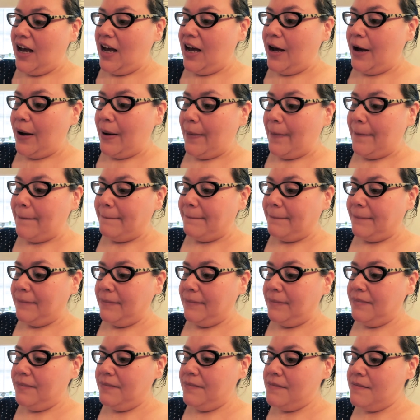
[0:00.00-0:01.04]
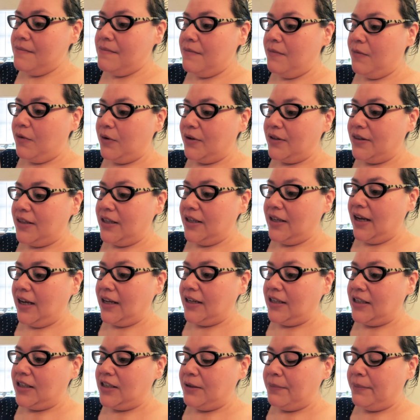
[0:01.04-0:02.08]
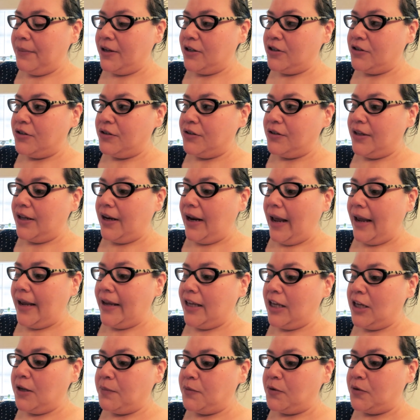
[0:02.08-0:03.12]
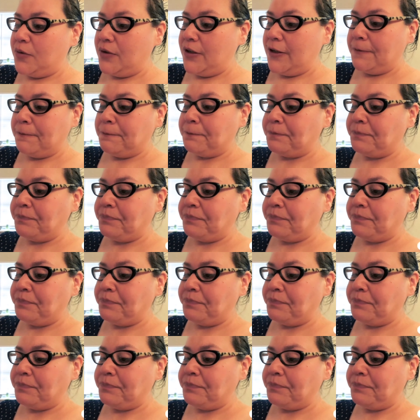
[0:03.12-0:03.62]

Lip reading: One thing I need to make sure that I keep doing,